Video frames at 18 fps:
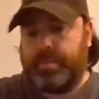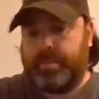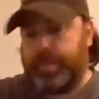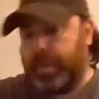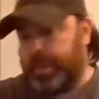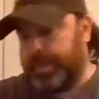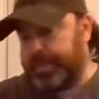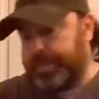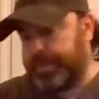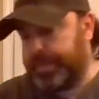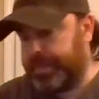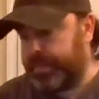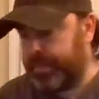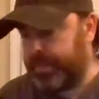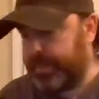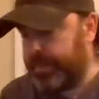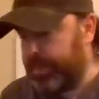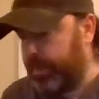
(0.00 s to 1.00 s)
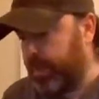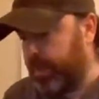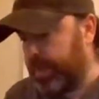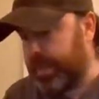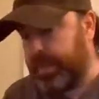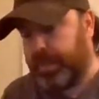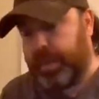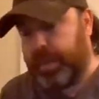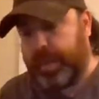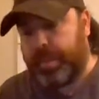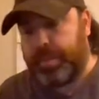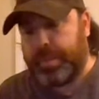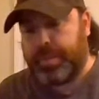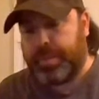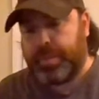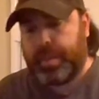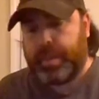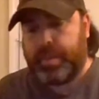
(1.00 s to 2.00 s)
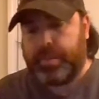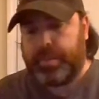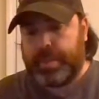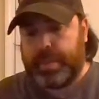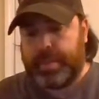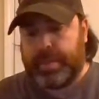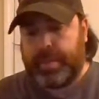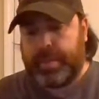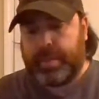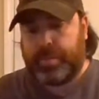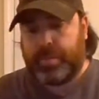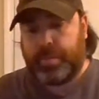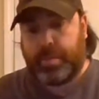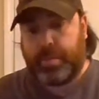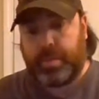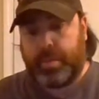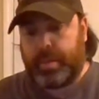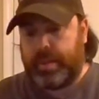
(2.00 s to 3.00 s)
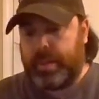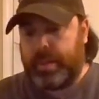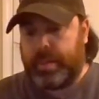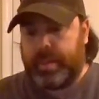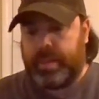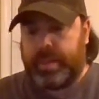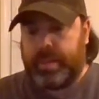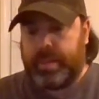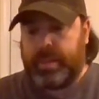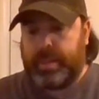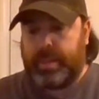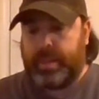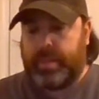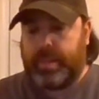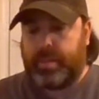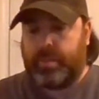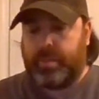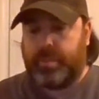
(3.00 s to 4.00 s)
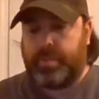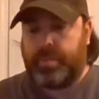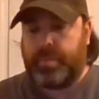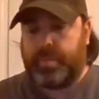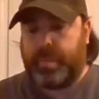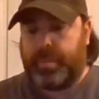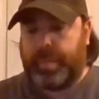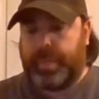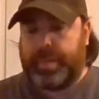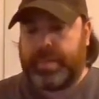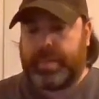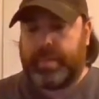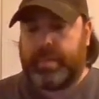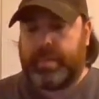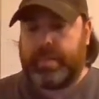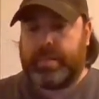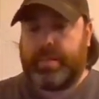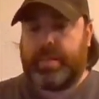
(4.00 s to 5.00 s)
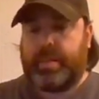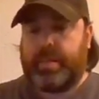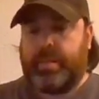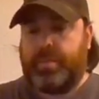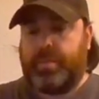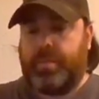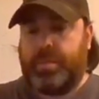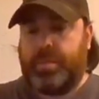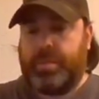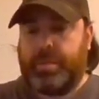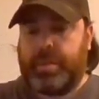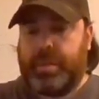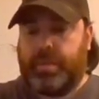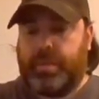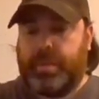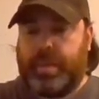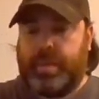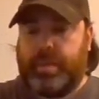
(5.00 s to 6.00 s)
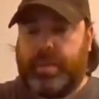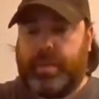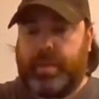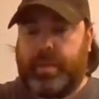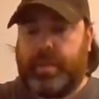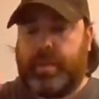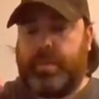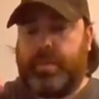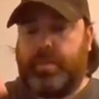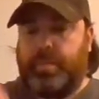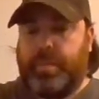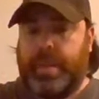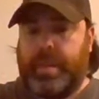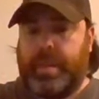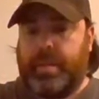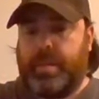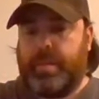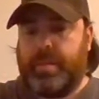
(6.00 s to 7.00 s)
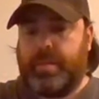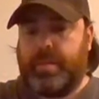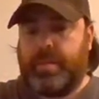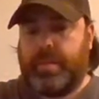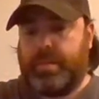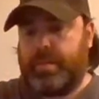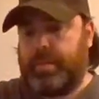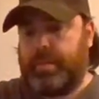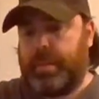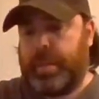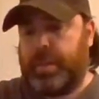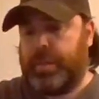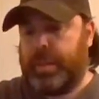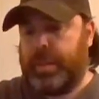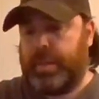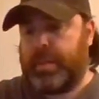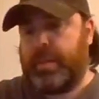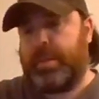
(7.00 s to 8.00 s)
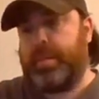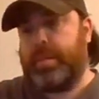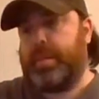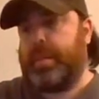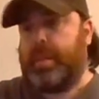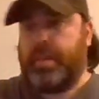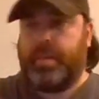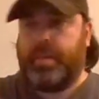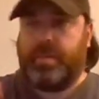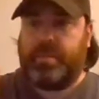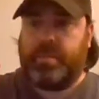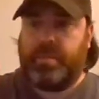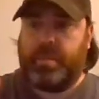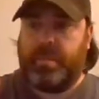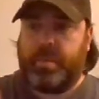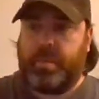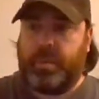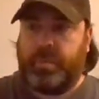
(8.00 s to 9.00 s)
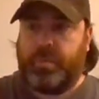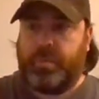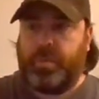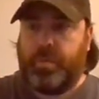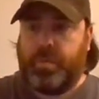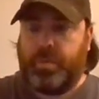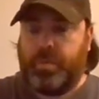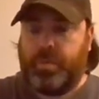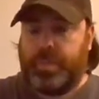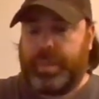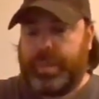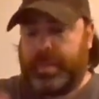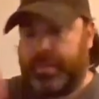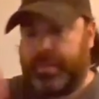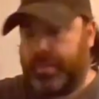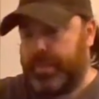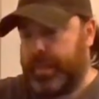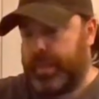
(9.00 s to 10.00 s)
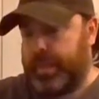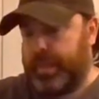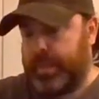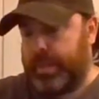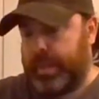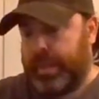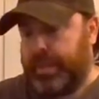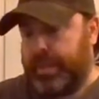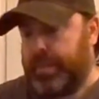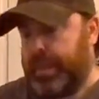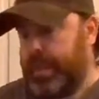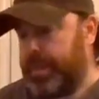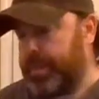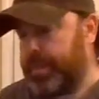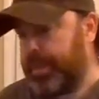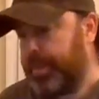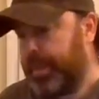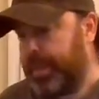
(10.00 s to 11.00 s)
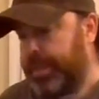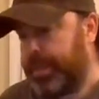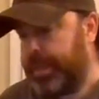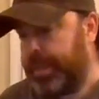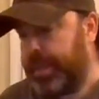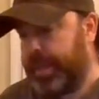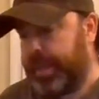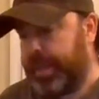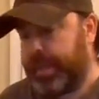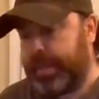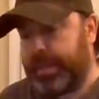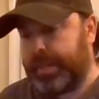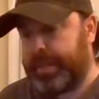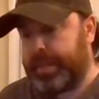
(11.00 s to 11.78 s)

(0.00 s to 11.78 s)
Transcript: well, we'll see what happens when it comes to the second floor. But basically, the second floor is going to be like a command area, and then third floor will be kind of an observation deck.